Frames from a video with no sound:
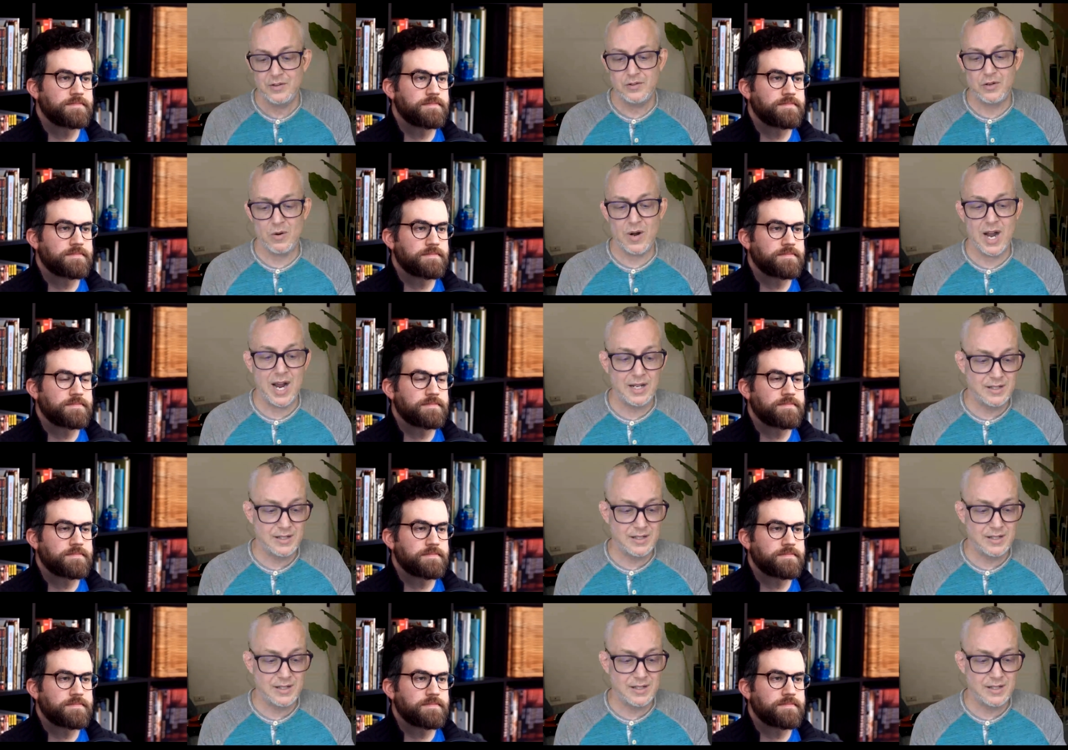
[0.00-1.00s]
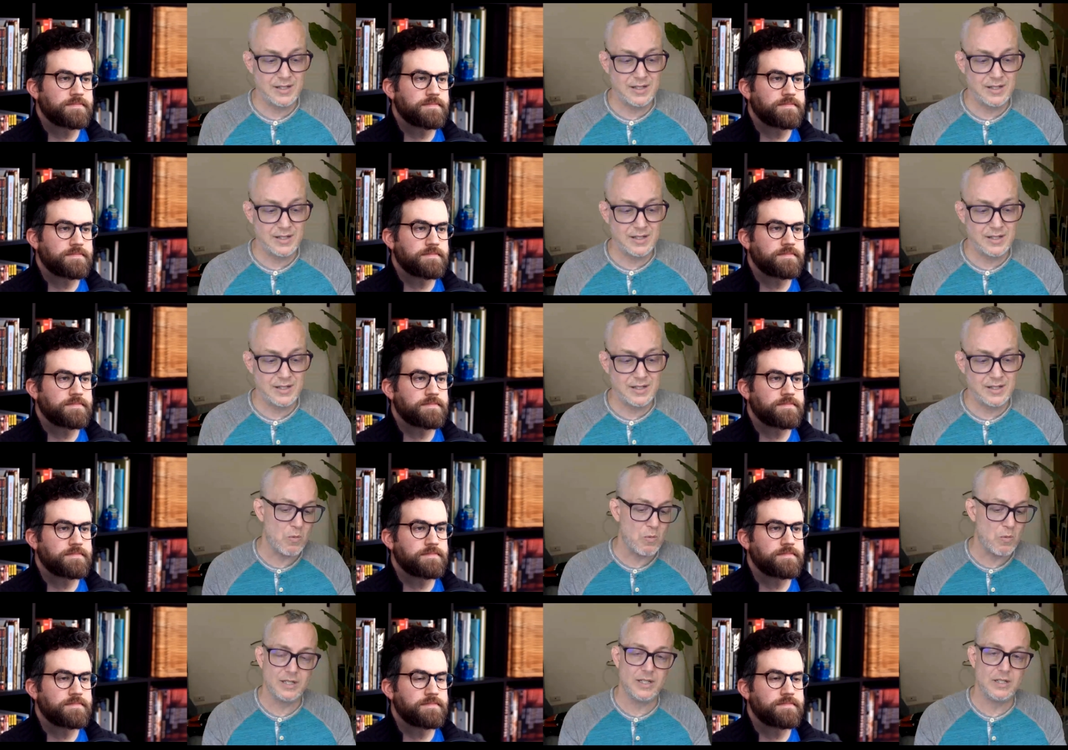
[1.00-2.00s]
Speaker 1: So I decided that
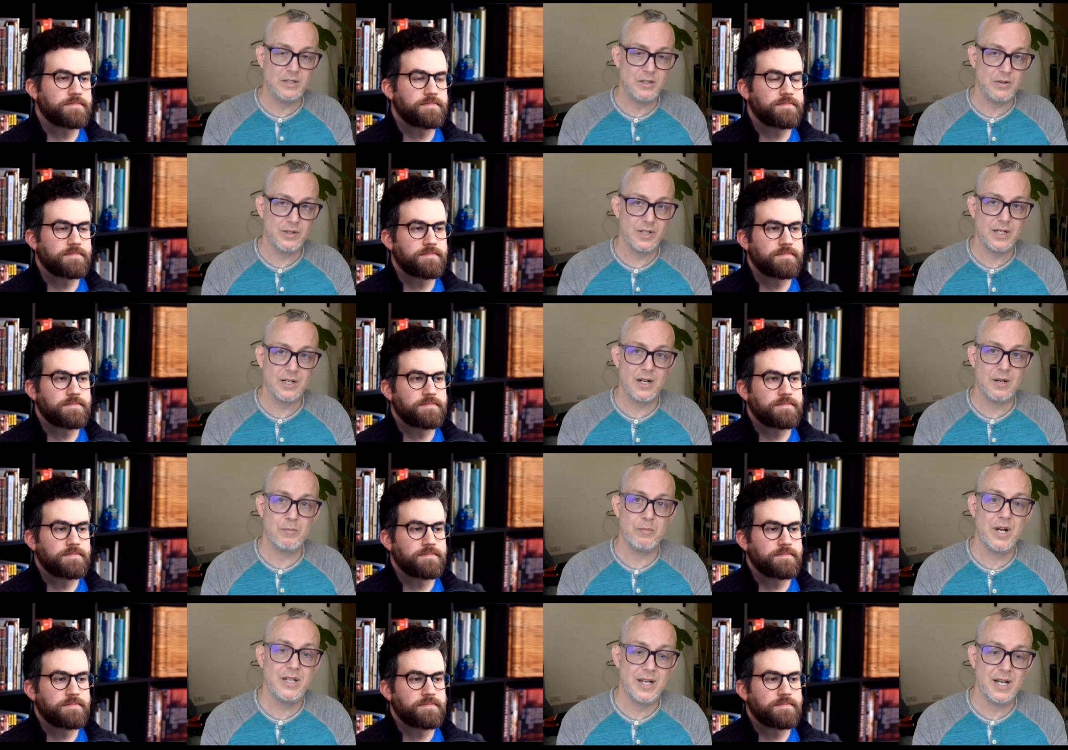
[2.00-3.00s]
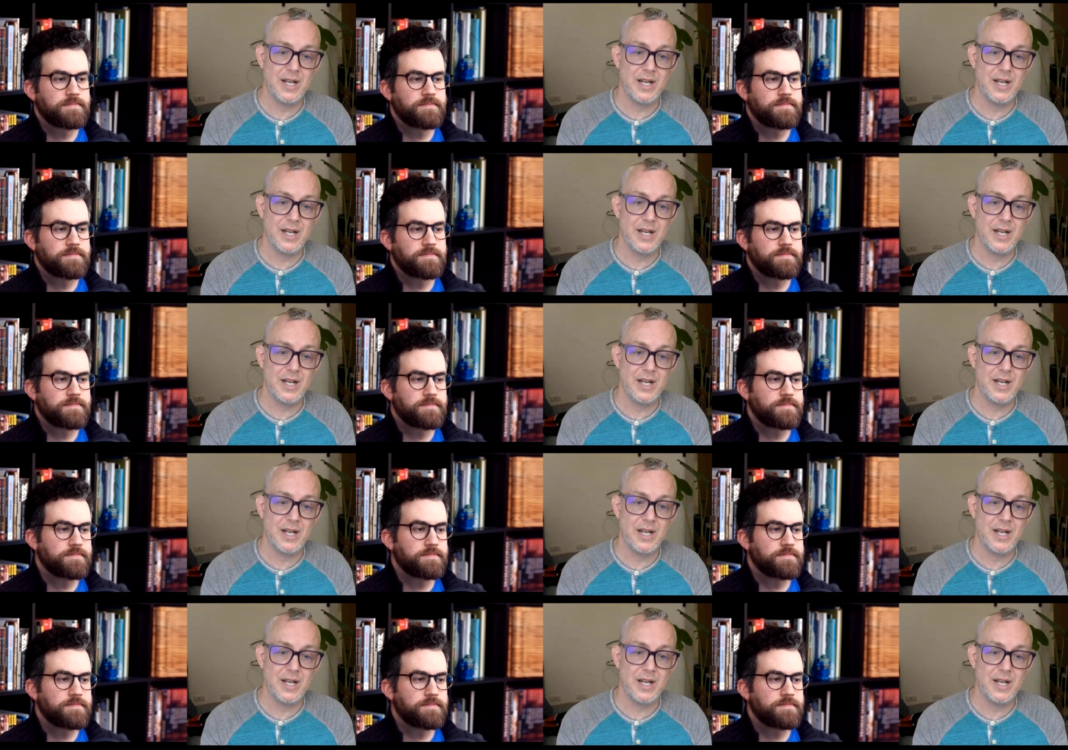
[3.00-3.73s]
I wanted to do that on Mondays.